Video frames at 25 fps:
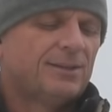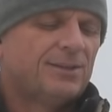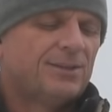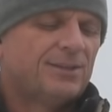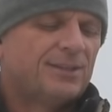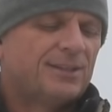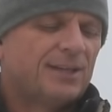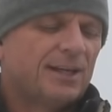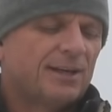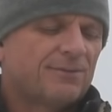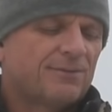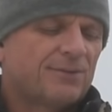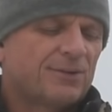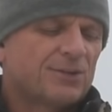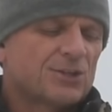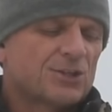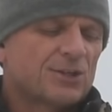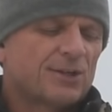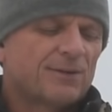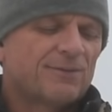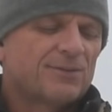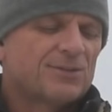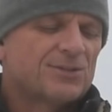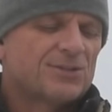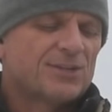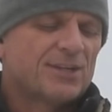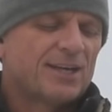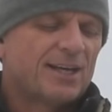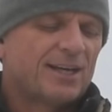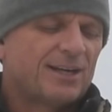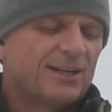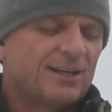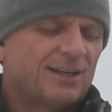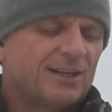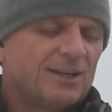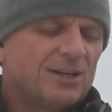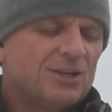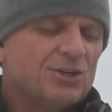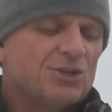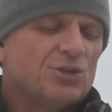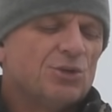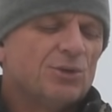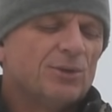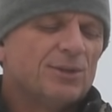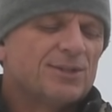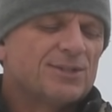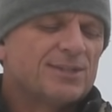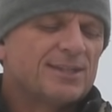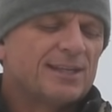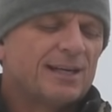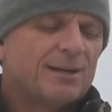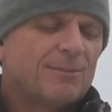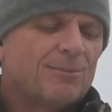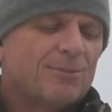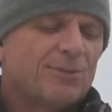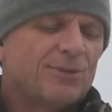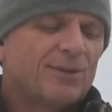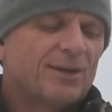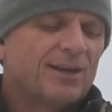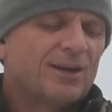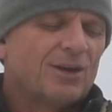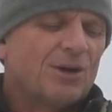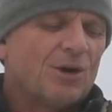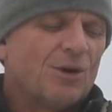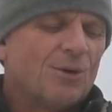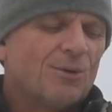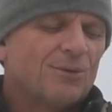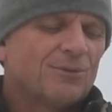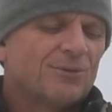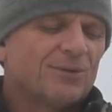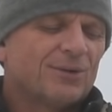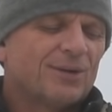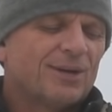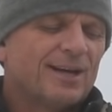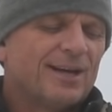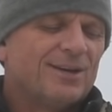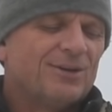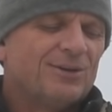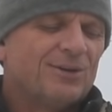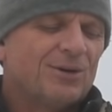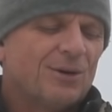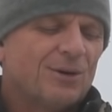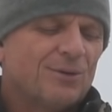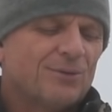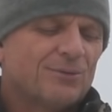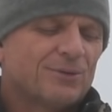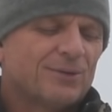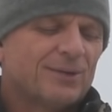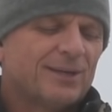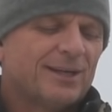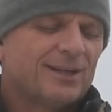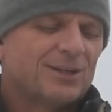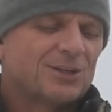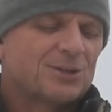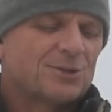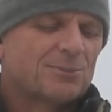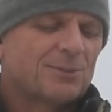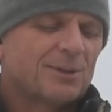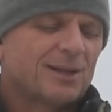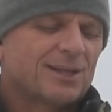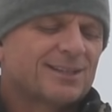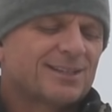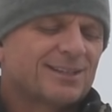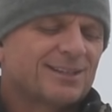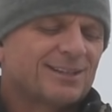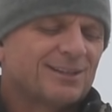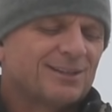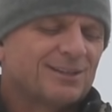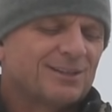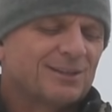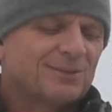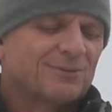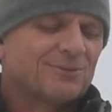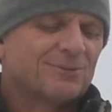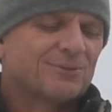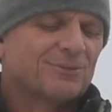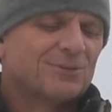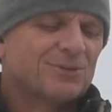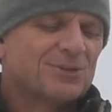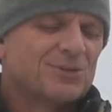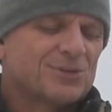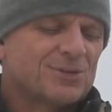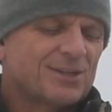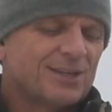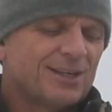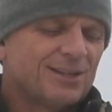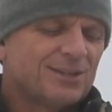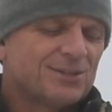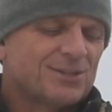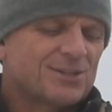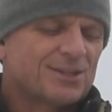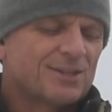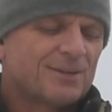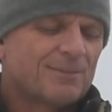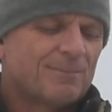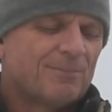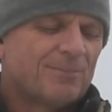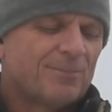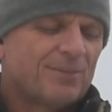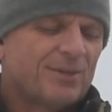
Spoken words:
The definition of insanity: do the same thing over and over and expecting the different results.